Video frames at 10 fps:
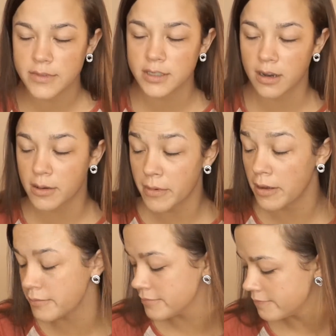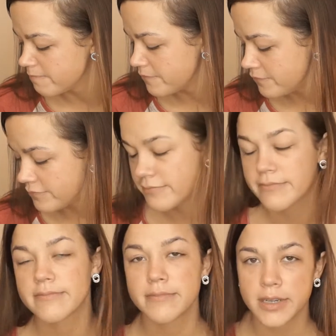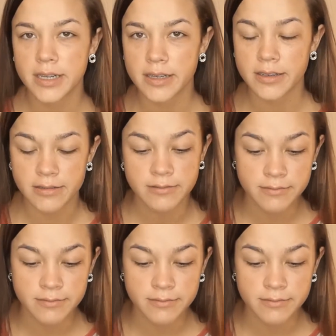Sorry, Mom, but I did.